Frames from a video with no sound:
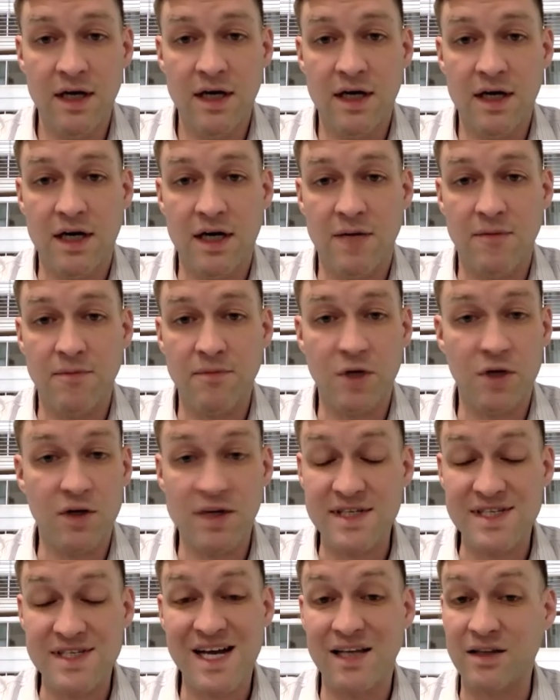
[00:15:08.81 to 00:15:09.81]

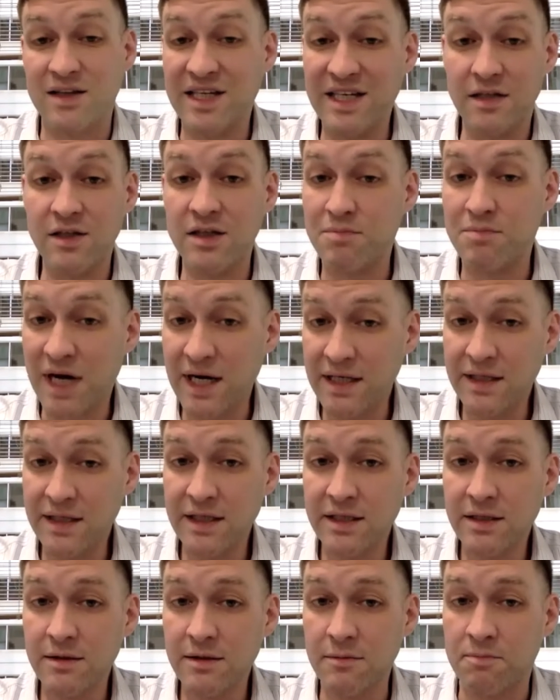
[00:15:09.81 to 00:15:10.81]
That's not legally
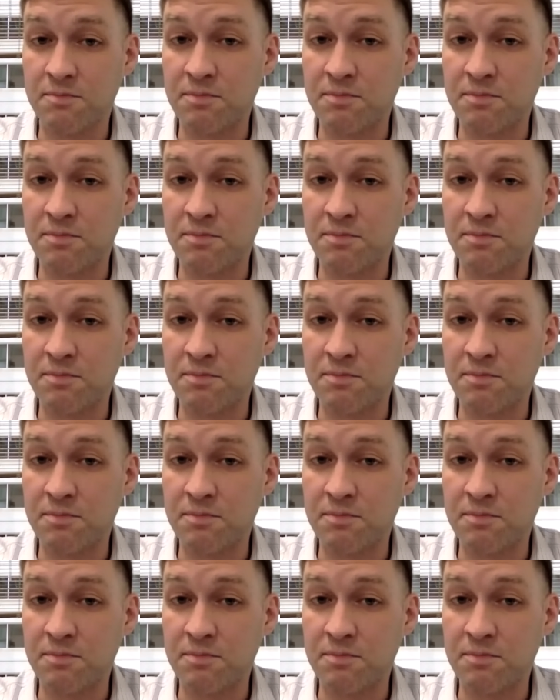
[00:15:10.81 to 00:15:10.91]
binding,